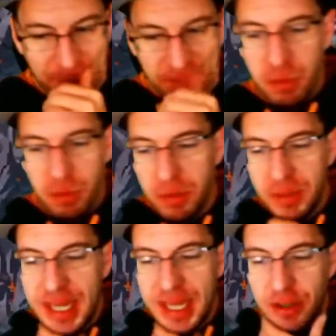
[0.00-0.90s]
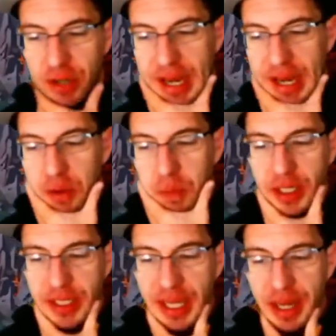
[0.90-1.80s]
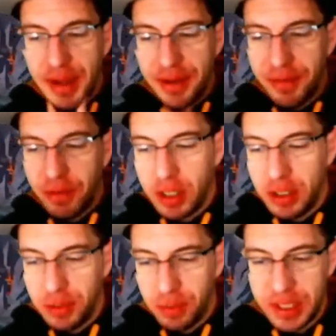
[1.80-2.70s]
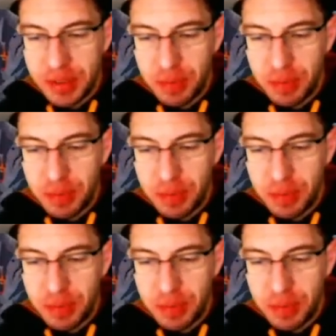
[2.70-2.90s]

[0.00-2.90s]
where we stand right now, we are down by 400 points.